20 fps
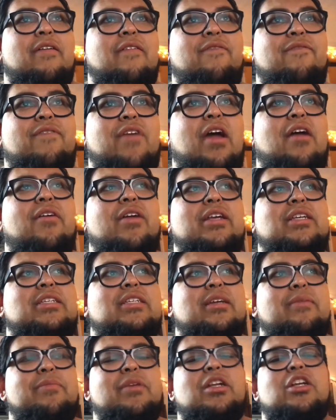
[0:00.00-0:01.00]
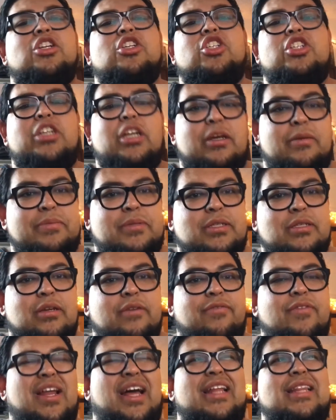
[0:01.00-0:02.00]
Very similar chips,
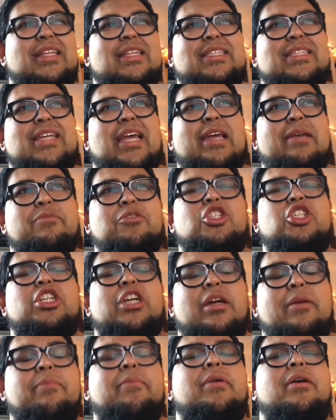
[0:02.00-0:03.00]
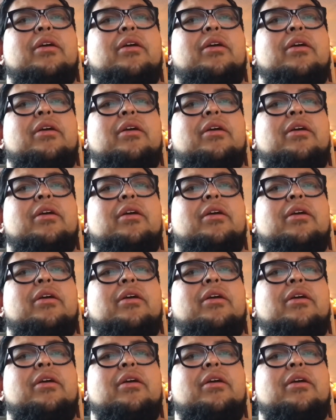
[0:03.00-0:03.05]
if not the same chip.